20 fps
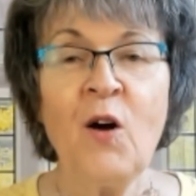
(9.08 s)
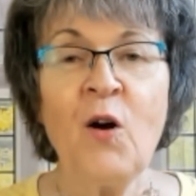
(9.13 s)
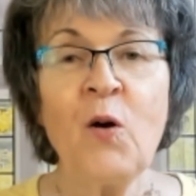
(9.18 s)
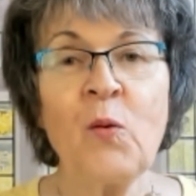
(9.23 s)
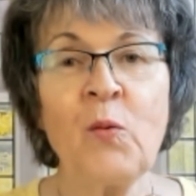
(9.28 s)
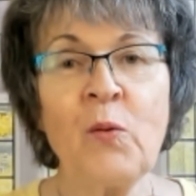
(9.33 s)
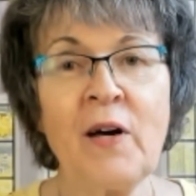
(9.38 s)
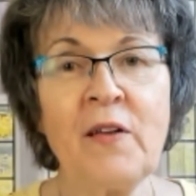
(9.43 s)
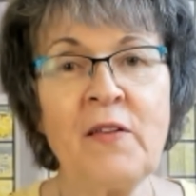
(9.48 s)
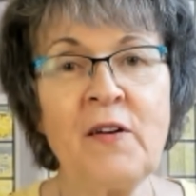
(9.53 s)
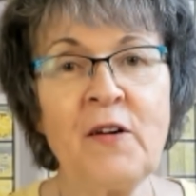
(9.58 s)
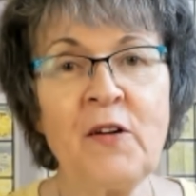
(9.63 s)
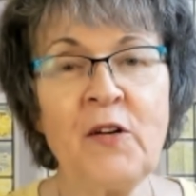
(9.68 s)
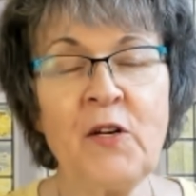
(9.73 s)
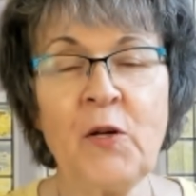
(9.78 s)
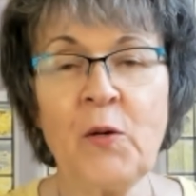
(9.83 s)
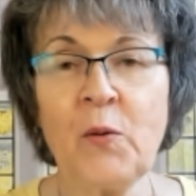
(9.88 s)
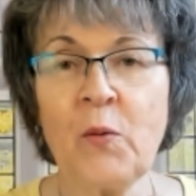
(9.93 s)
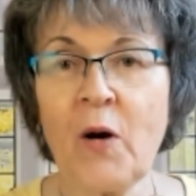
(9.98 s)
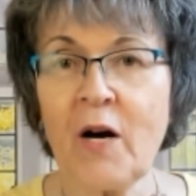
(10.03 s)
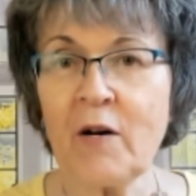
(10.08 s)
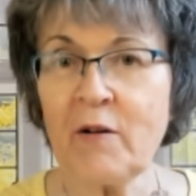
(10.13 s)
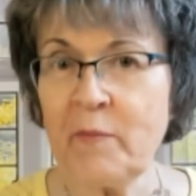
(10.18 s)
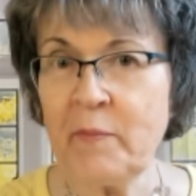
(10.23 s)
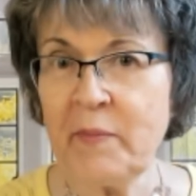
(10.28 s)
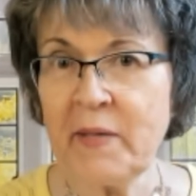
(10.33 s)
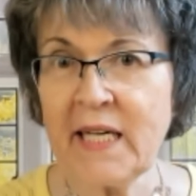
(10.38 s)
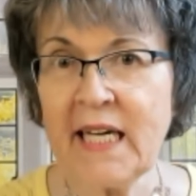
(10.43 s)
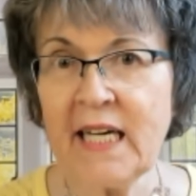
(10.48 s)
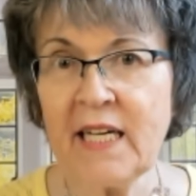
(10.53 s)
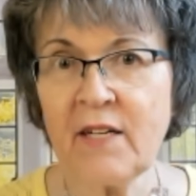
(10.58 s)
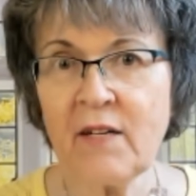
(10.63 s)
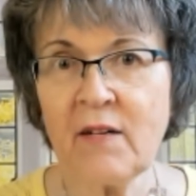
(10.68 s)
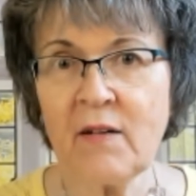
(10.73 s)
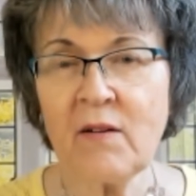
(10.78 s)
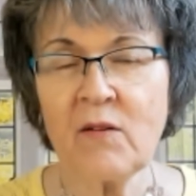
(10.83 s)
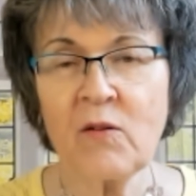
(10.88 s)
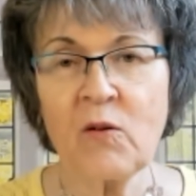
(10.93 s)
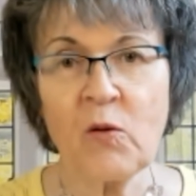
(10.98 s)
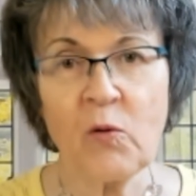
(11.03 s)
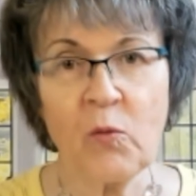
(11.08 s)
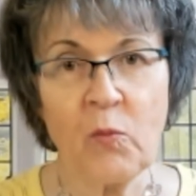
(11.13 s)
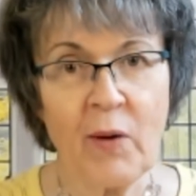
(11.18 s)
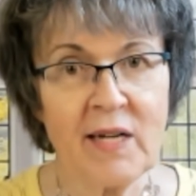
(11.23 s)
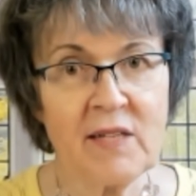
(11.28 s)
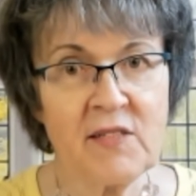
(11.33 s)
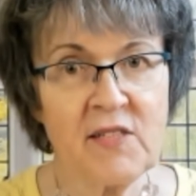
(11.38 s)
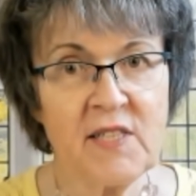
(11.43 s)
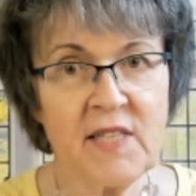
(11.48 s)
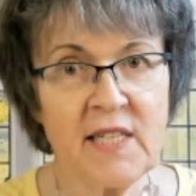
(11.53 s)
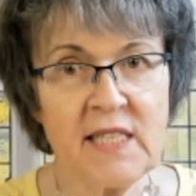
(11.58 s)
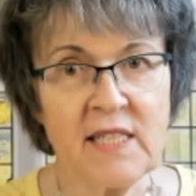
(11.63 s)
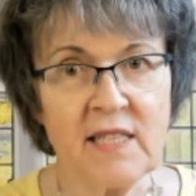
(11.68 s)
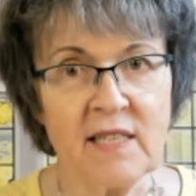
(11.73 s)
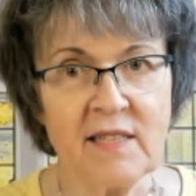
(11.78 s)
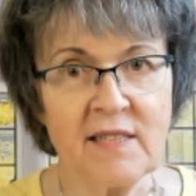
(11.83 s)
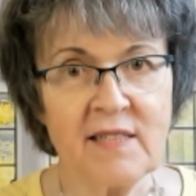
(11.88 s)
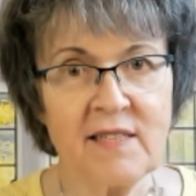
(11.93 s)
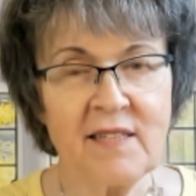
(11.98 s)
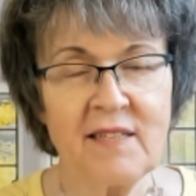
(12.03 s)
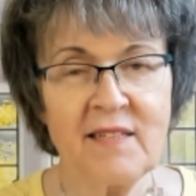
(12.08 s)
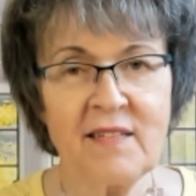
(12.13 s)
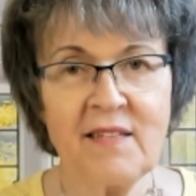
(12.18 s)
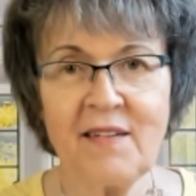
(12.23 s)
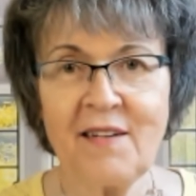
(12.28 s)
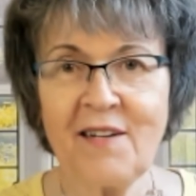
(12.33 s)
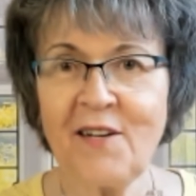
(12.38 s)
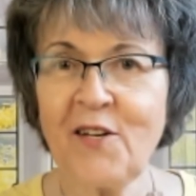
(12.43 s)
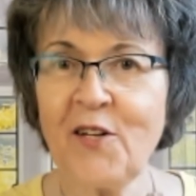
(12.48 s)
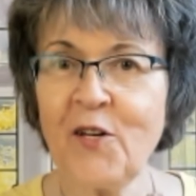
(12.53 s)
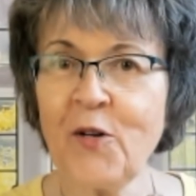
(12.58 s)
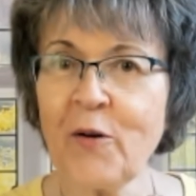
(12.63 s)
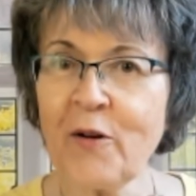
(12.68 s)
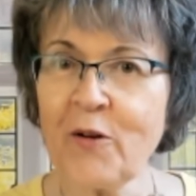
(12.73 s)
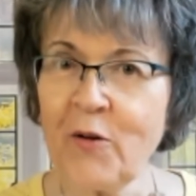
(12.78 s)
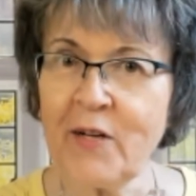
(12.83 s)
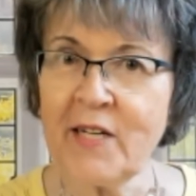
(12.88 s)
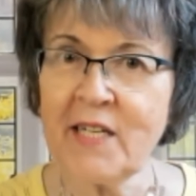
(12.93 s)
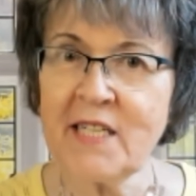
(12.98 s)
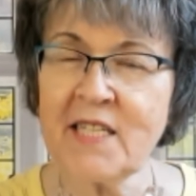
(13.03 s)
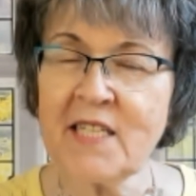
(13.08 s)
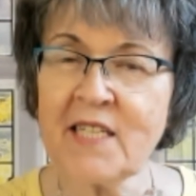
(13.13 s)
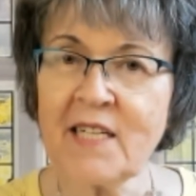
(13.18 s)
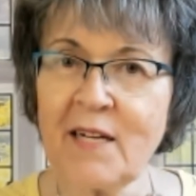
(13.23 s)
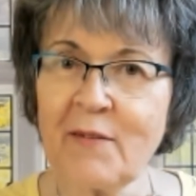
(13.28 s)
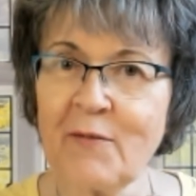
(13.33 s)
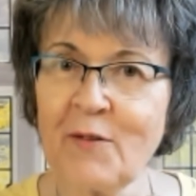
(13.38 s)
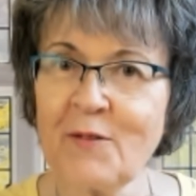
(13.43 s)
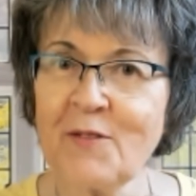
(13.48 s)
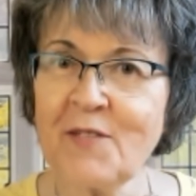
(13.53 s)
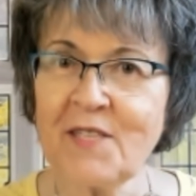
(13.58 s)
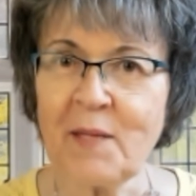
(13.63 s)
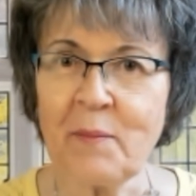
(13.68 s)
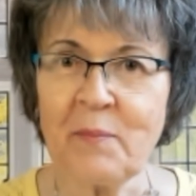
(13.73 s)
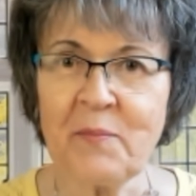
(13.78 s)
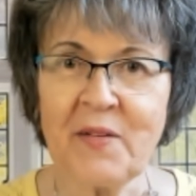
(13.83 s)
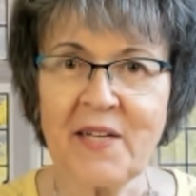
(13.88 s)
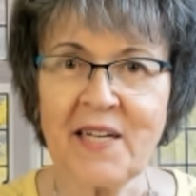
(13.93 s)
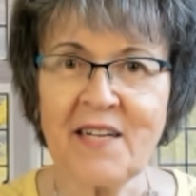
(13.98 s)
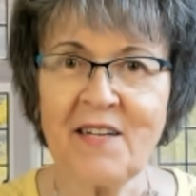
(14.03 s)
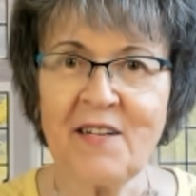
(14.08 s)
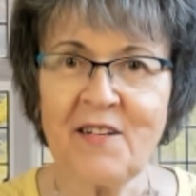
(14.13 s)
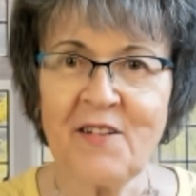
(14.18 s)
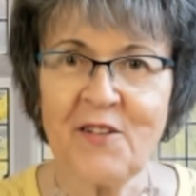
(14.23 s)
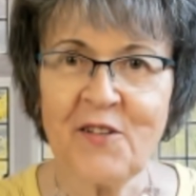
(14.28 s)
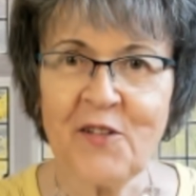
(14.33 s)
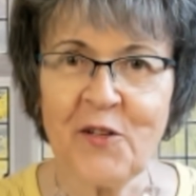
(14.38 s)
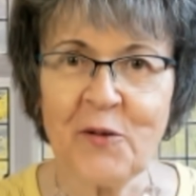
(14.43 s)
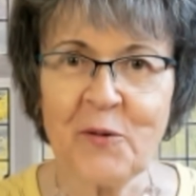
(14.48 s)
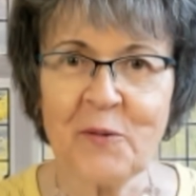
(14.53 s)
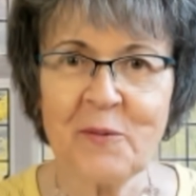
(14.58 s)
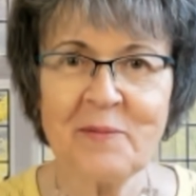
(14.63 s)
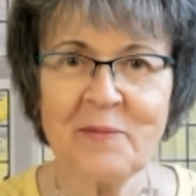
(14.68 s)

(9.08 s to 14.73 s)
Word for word: Whether you are a beginner or well-seasoned, you are going to discover something new.